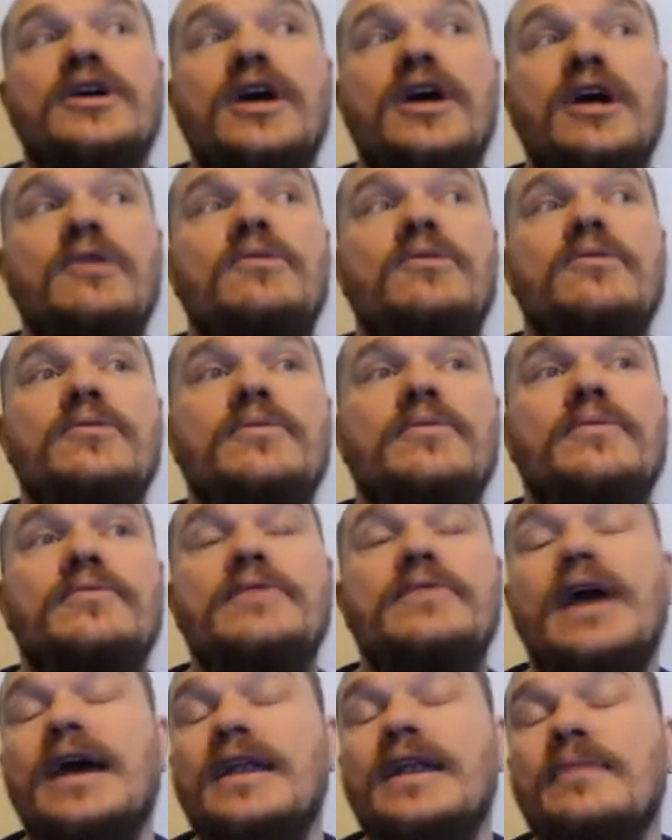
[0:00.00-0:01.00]
Oh,
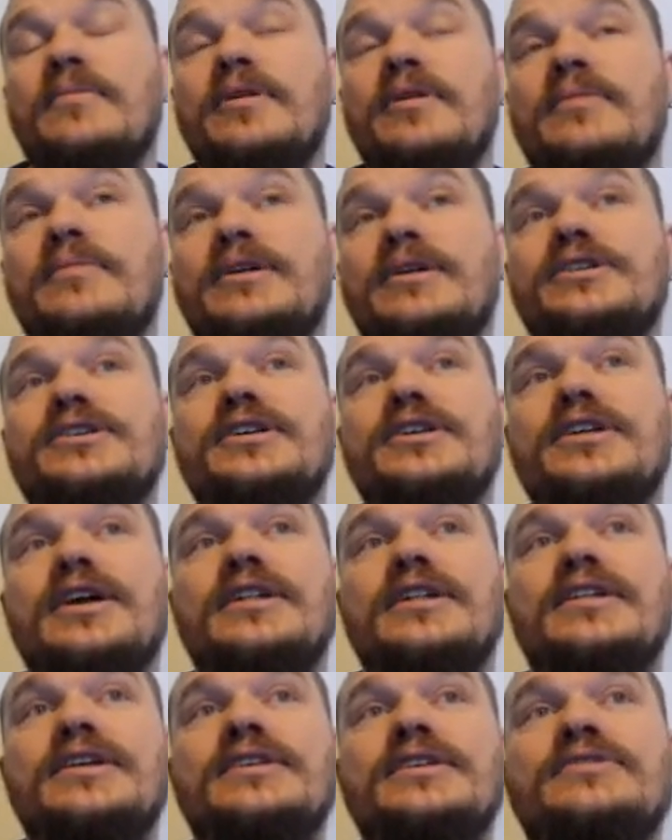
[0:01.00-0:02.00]
and I'm going to mention
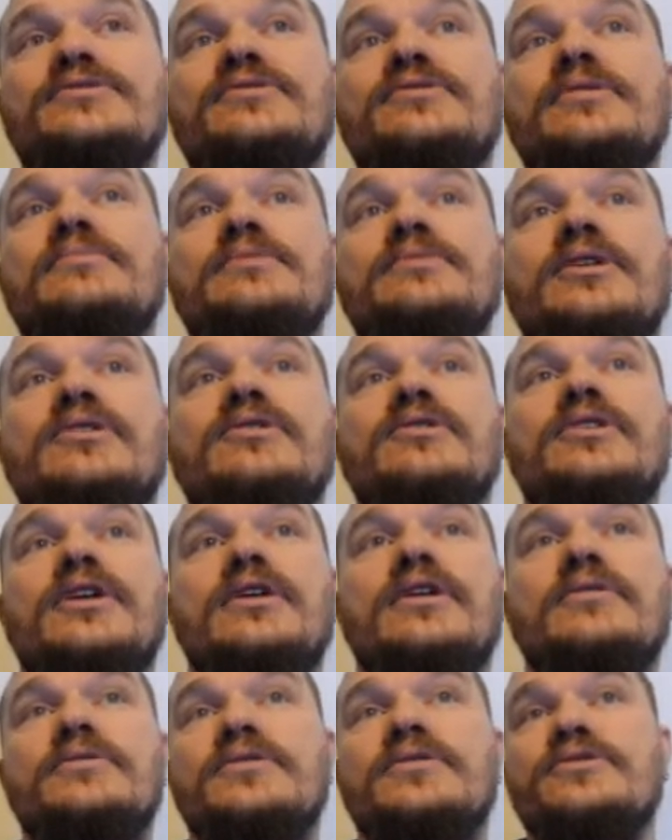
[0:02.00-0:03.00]
that these streams are going to
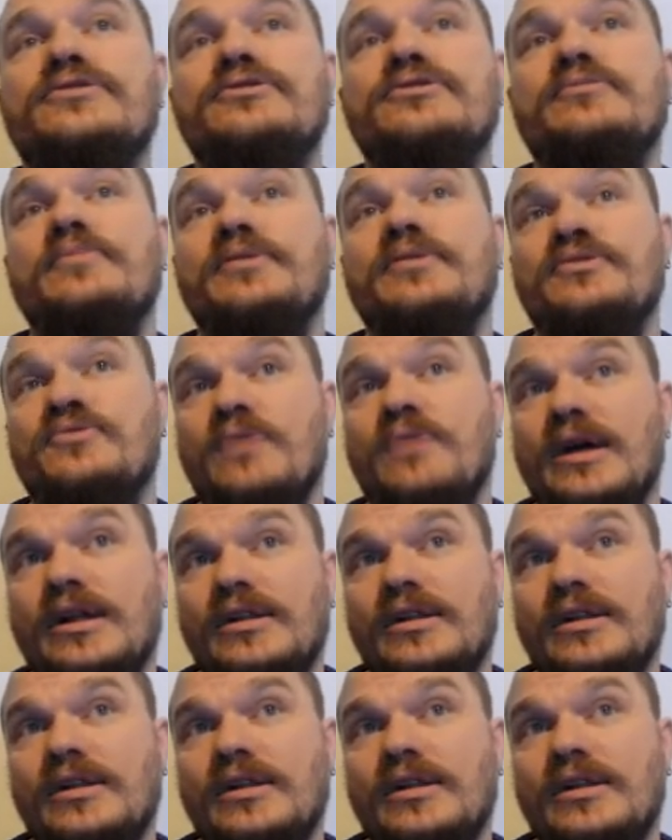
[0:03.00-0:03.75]
go on YouTube as well.